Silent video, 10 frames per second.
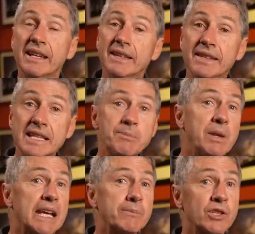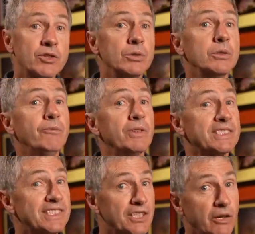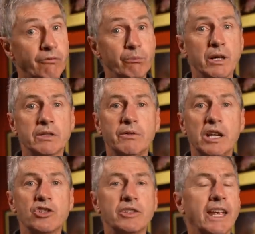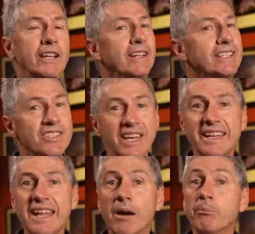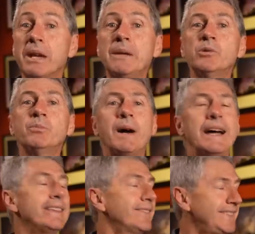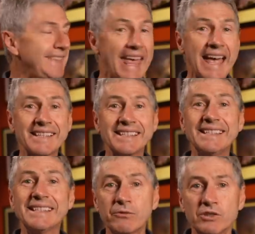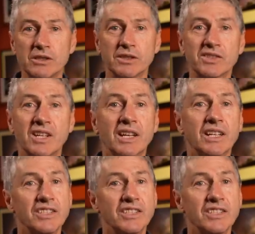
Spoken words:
This becomes a tool for self-motivation, and I can tell you now, people pay thousands of dollars